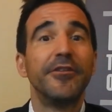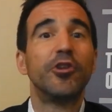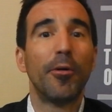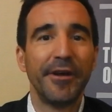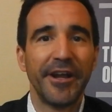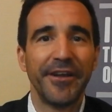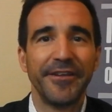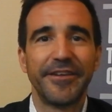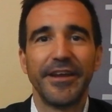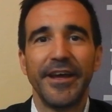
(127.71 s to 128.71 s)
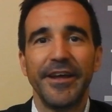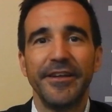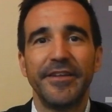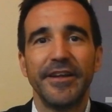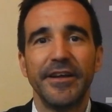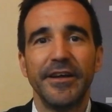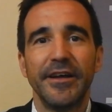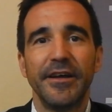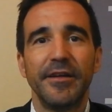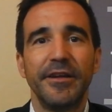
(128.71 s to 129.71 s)
dominant
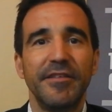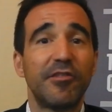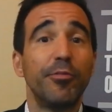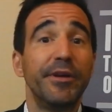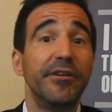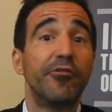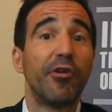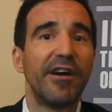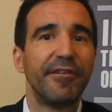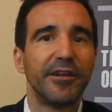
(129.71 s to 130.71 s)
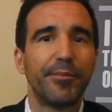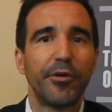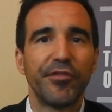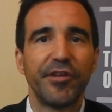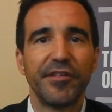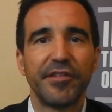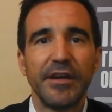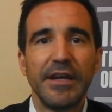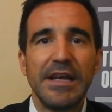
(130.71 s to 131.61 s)
and needs to be driving the process.